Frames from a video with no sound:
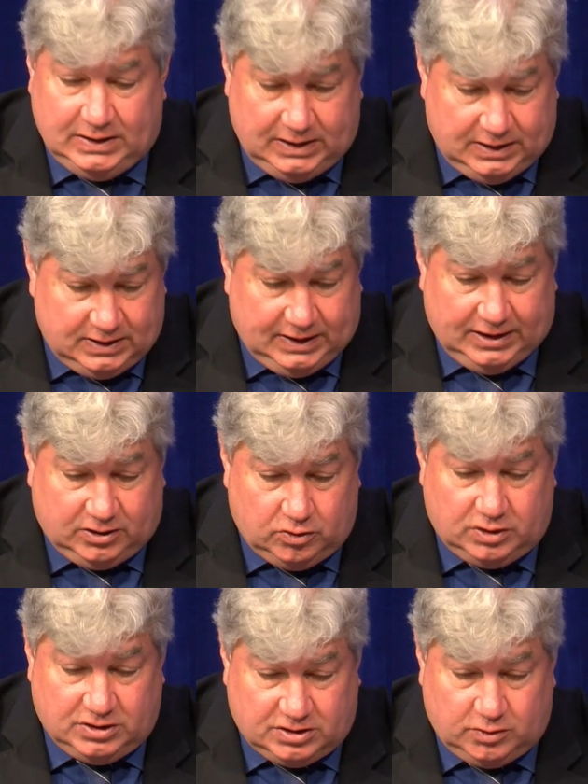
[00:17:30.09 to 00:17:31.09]
And thank
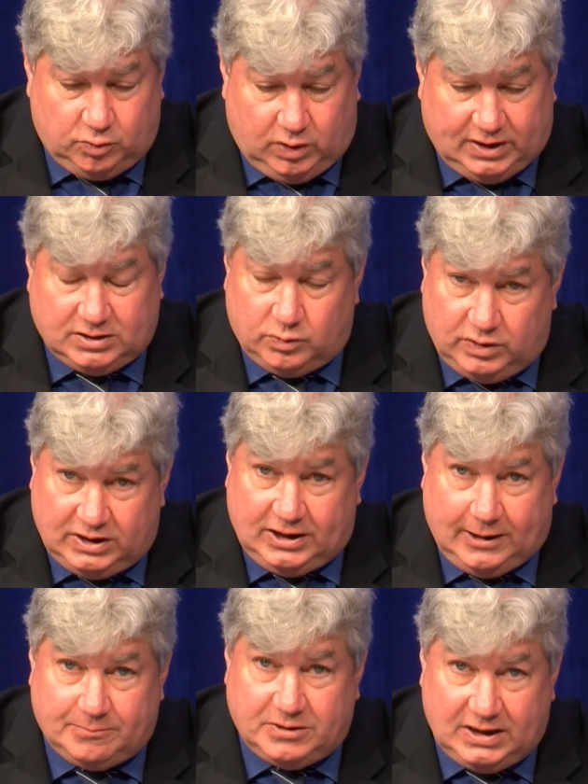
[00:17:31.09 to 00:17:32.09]
goodness it was, and we
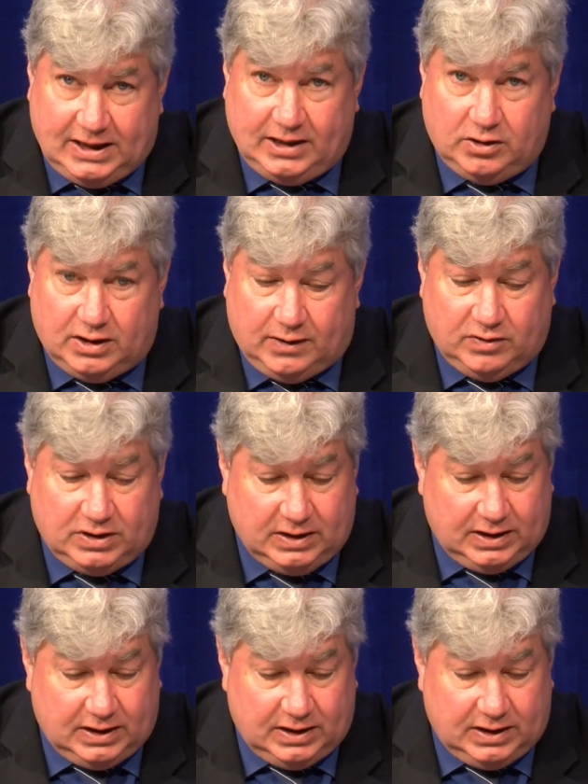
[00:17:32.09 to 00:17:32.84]
kept an eye on everything.